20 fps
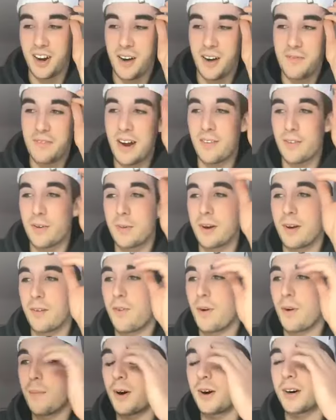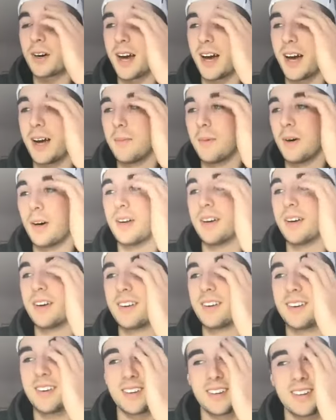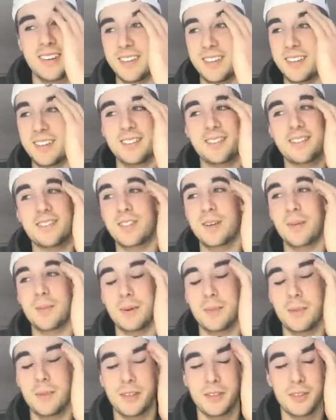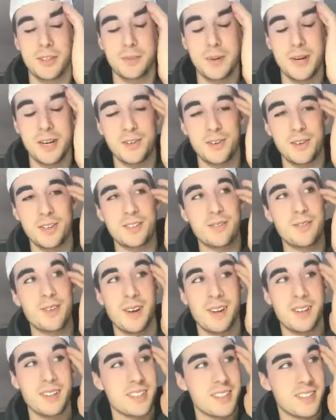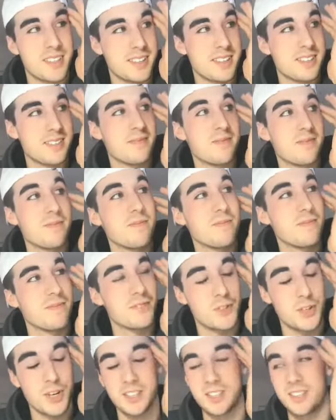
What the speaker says: never been a football guy, but something about those Patriots fans. Jason